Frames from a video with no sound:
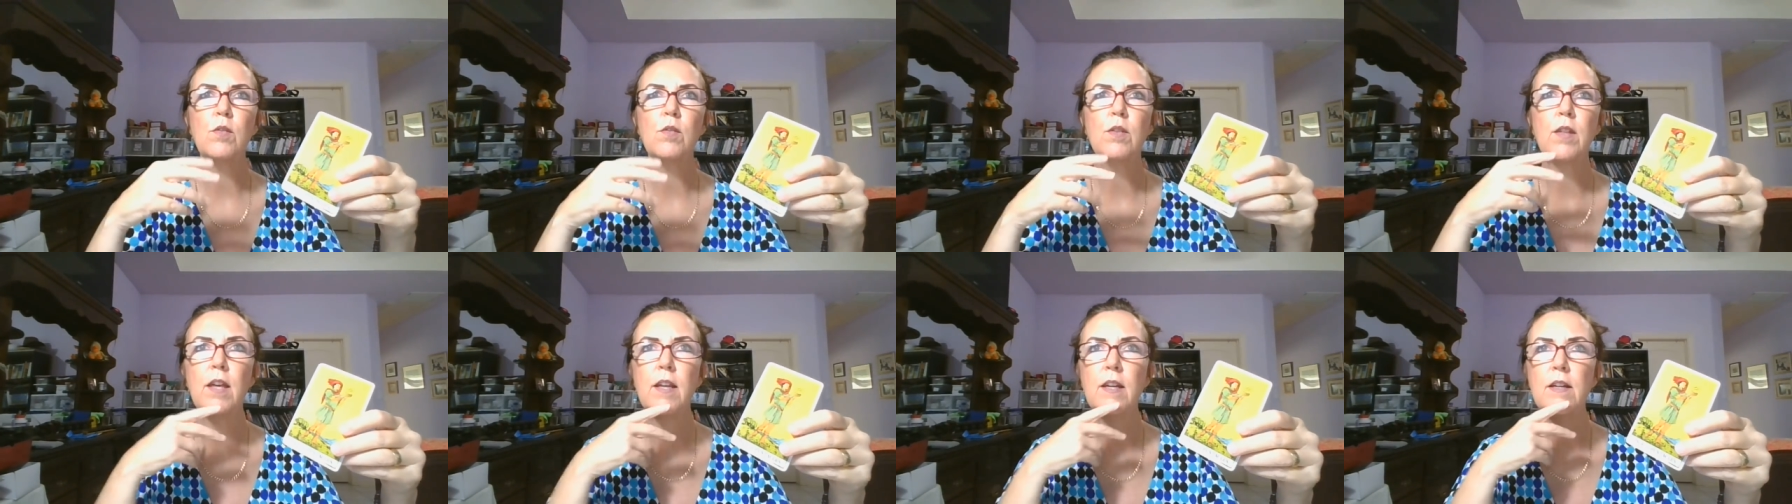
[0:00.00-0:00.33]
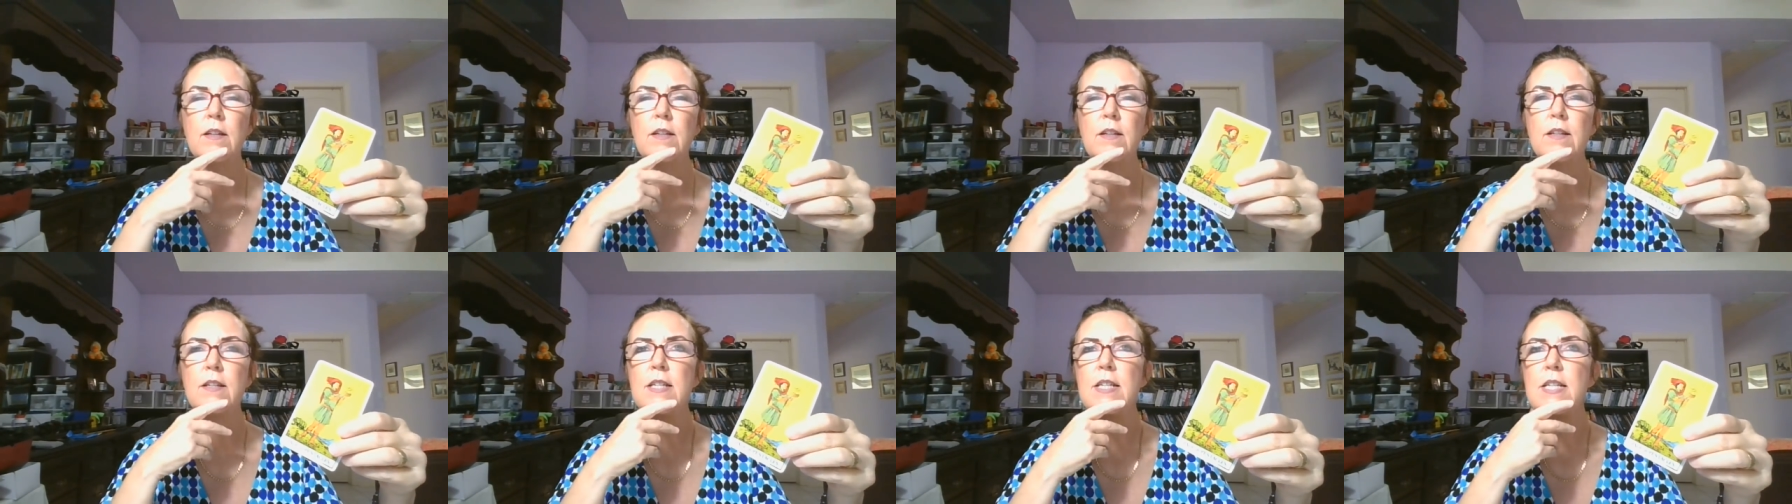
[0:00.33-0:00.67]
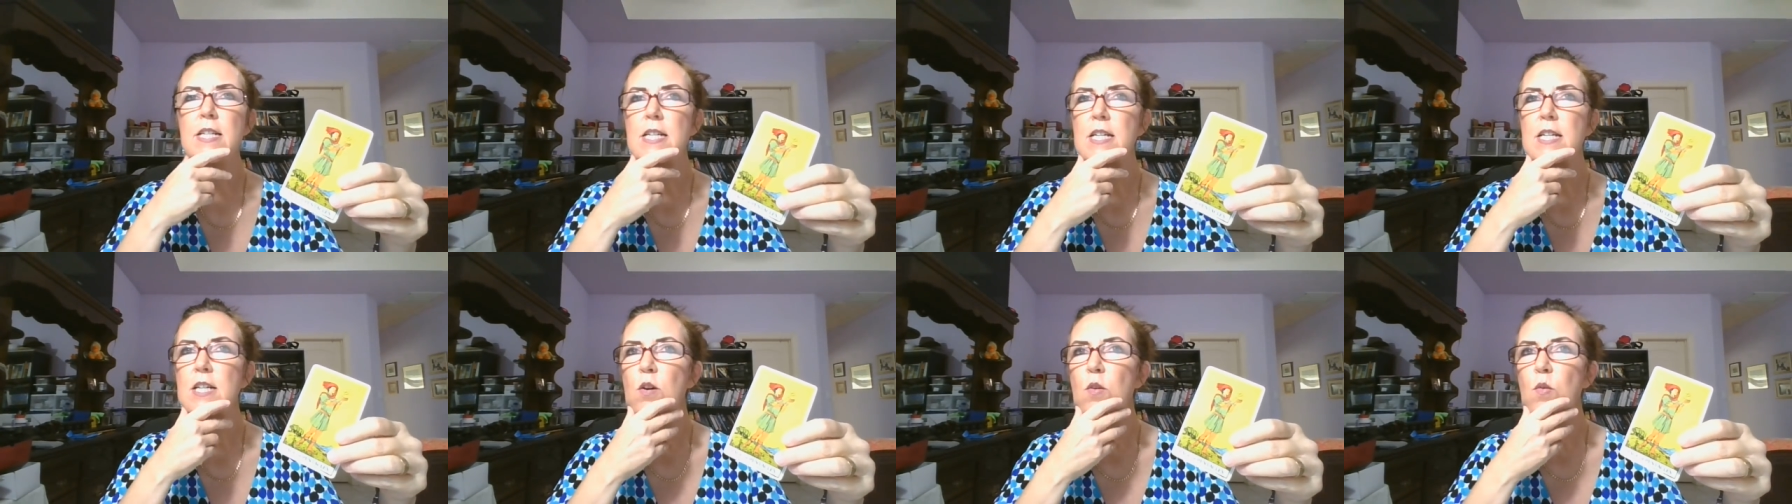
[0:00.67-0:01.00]
that
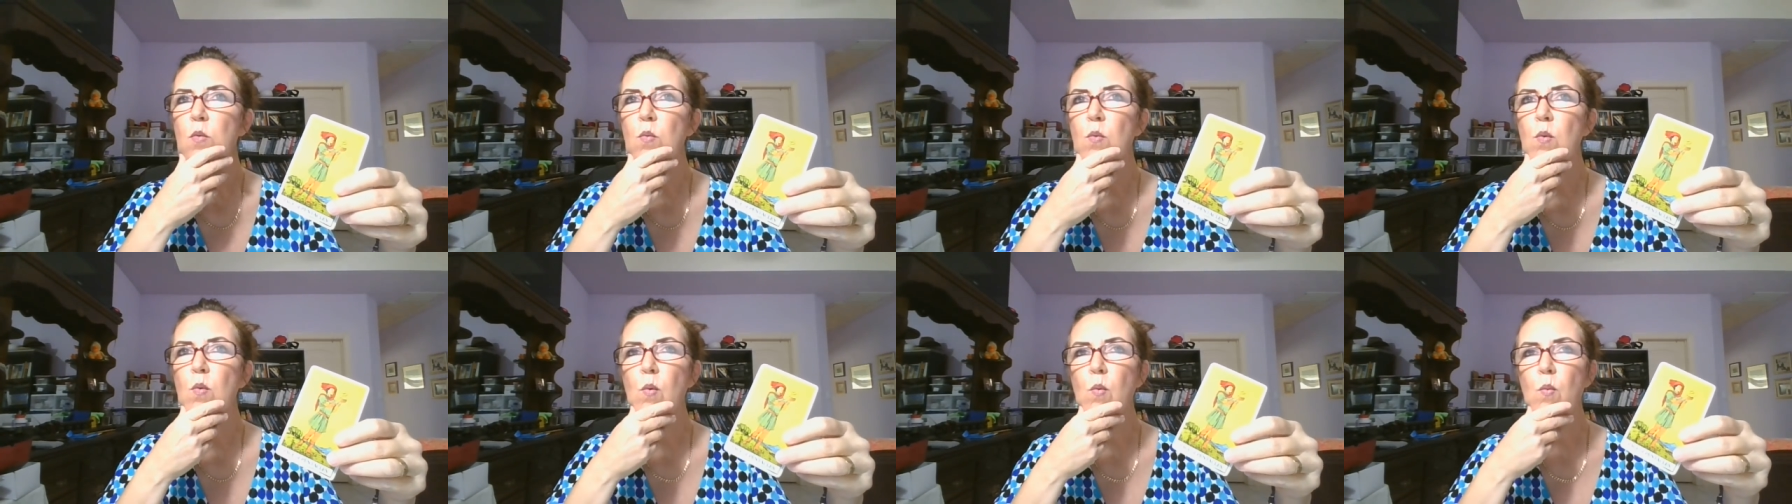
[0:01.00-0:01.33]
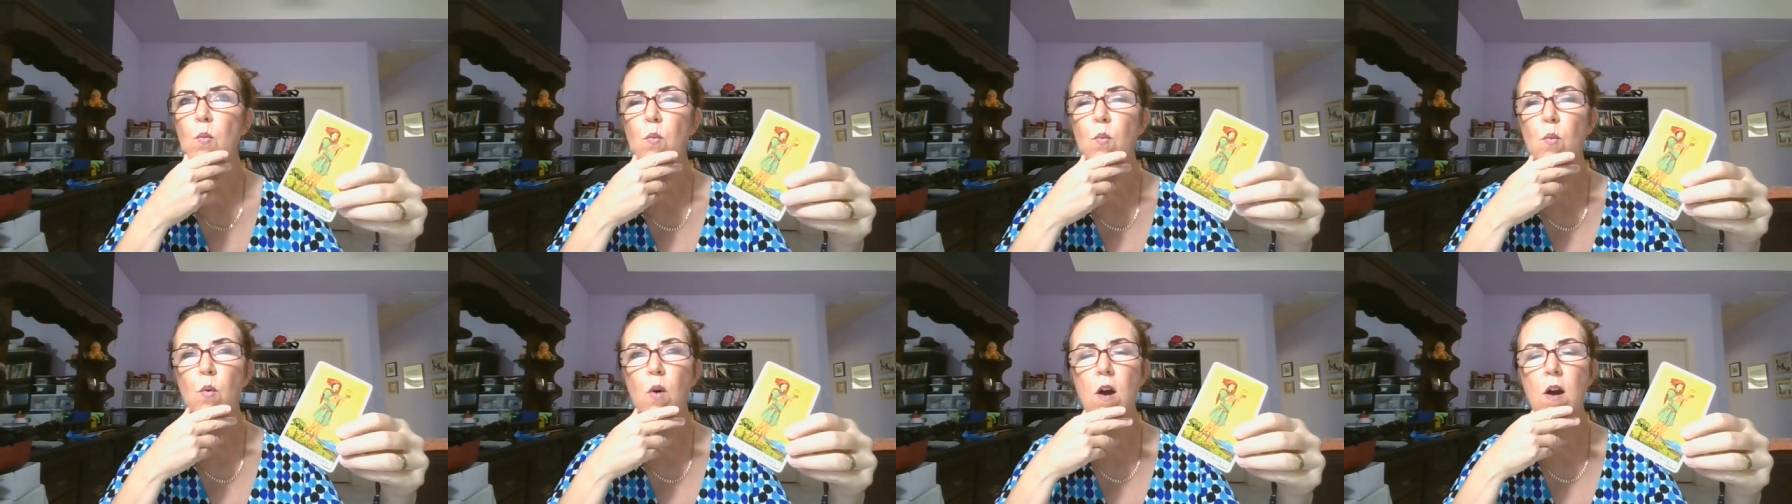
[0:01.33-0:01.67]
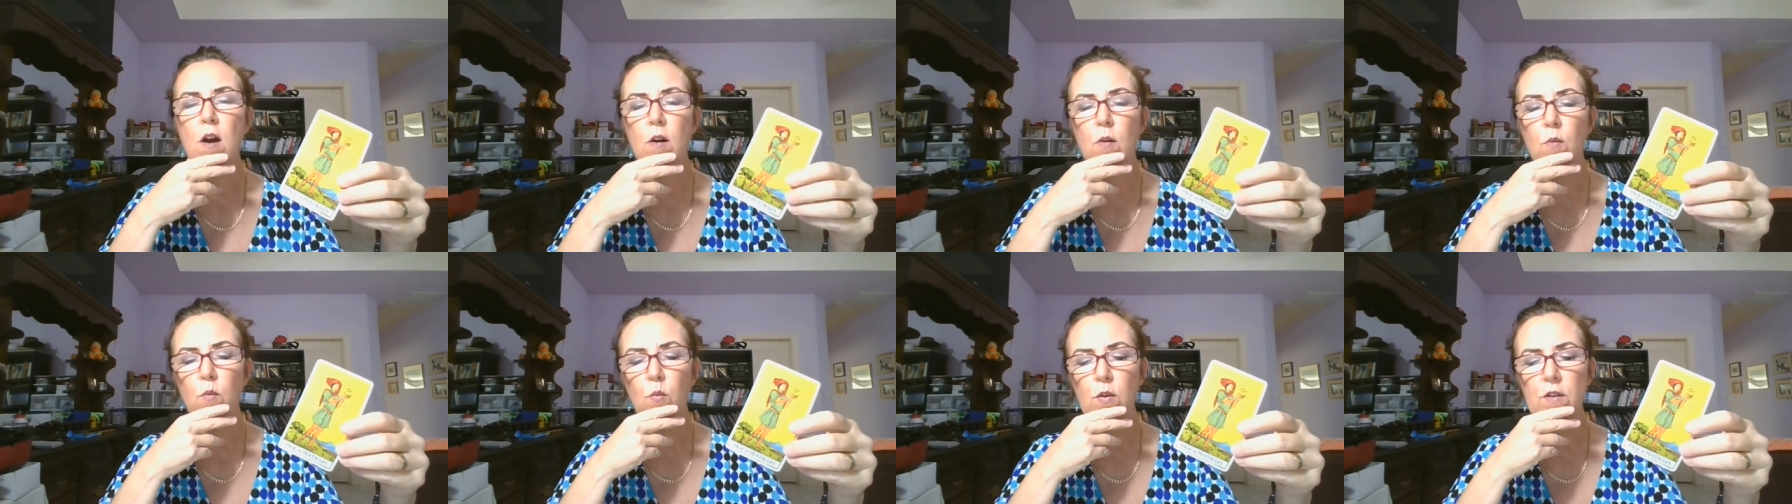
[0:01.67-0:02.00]

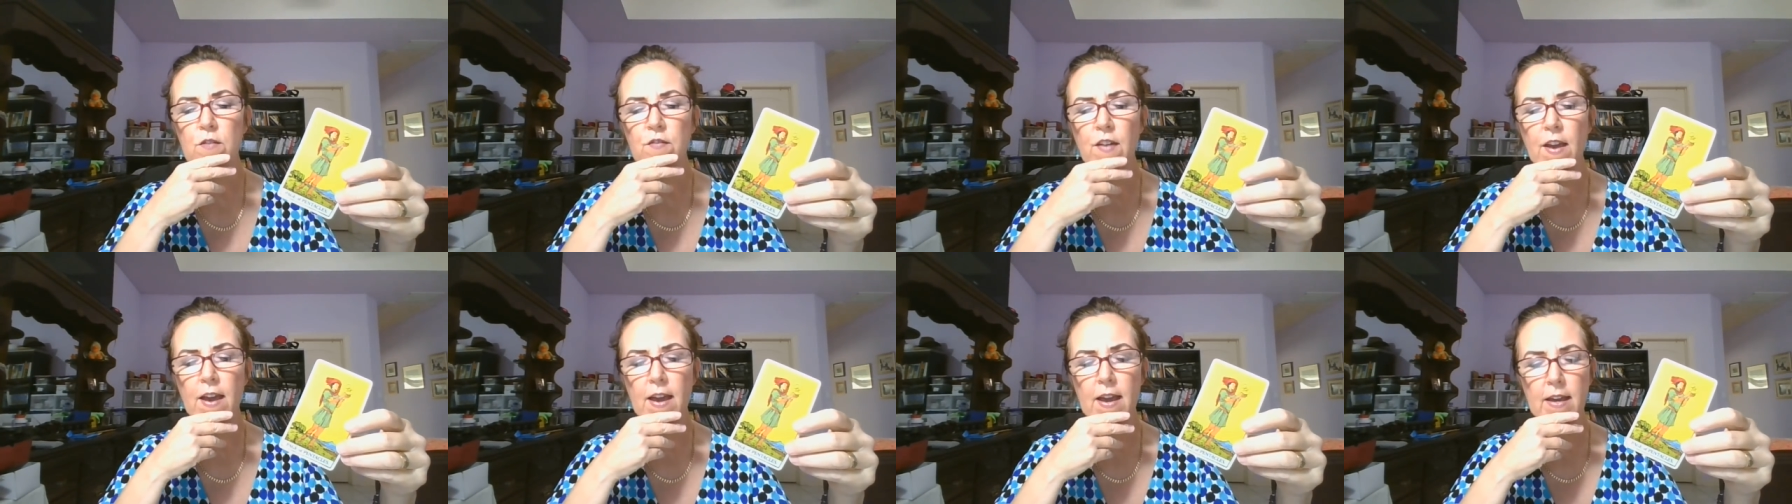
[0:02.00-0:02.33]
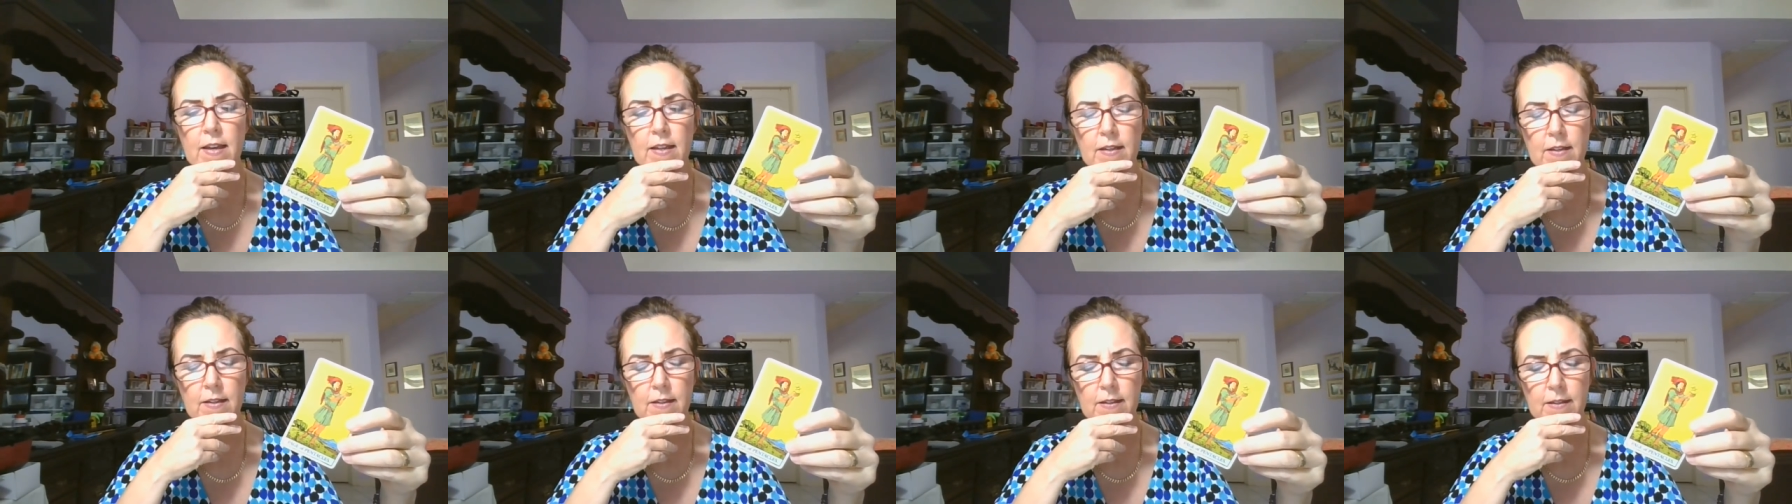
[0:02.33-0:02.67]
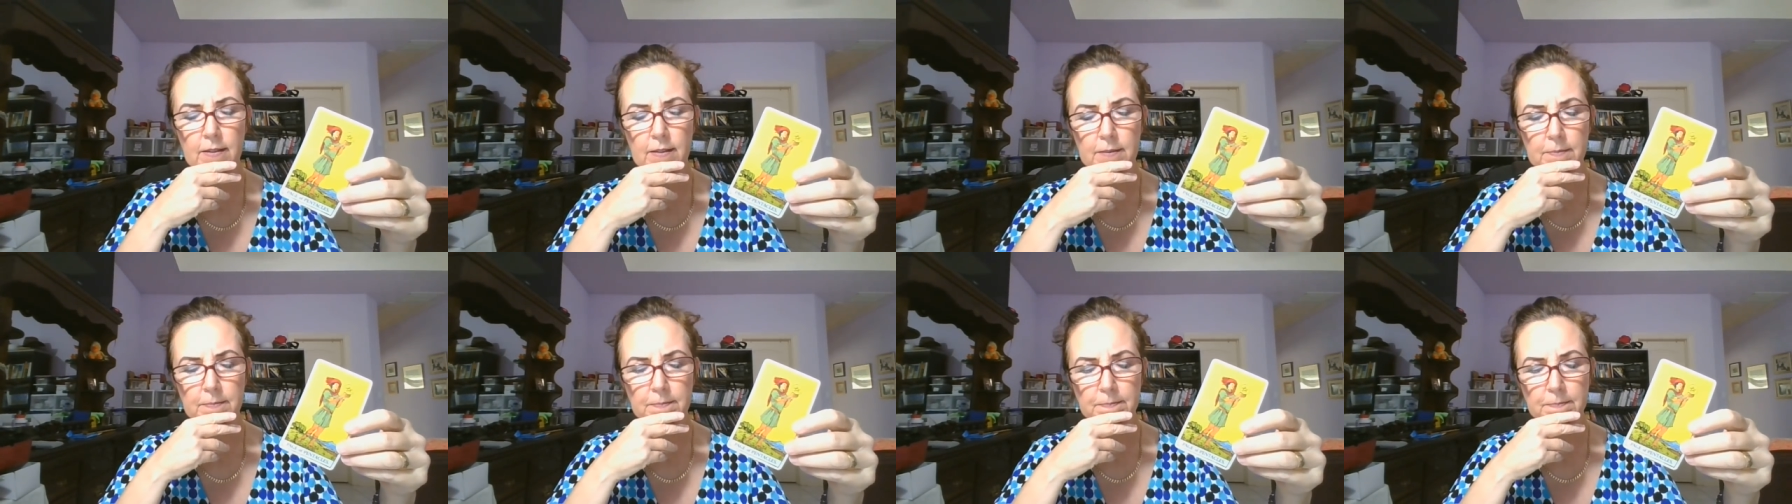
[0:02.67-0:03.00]
uh, we've had.
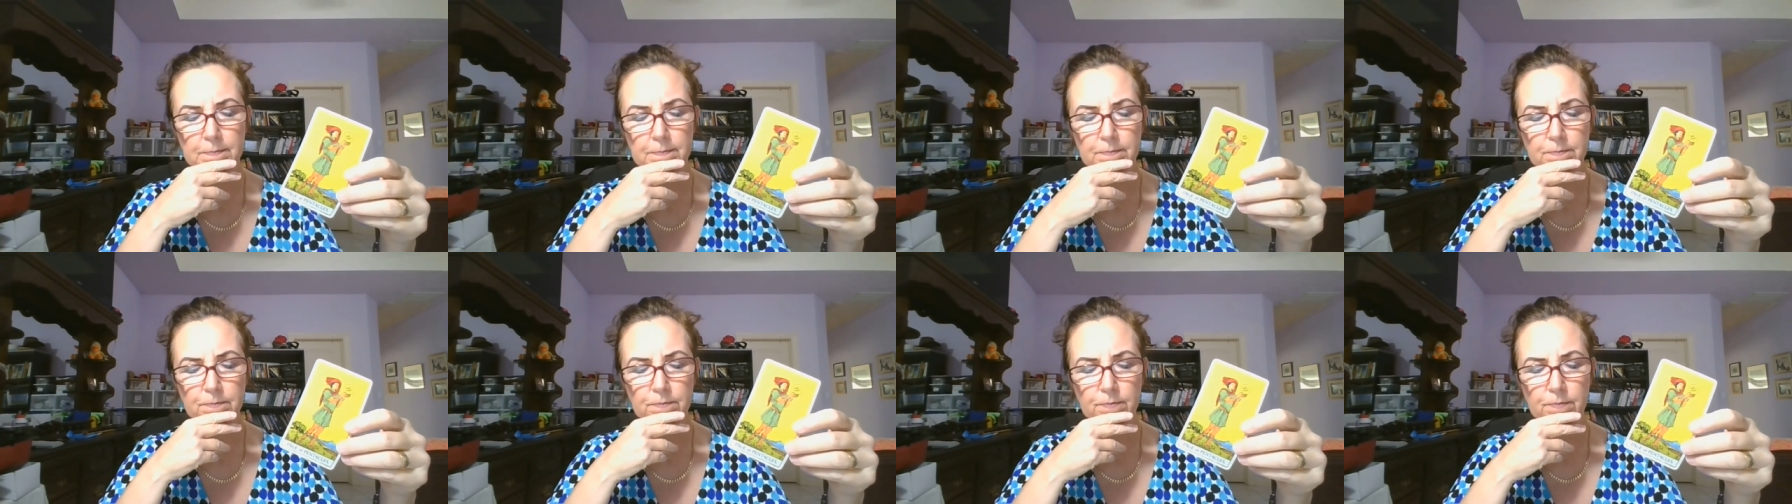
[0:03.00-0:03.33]
Um,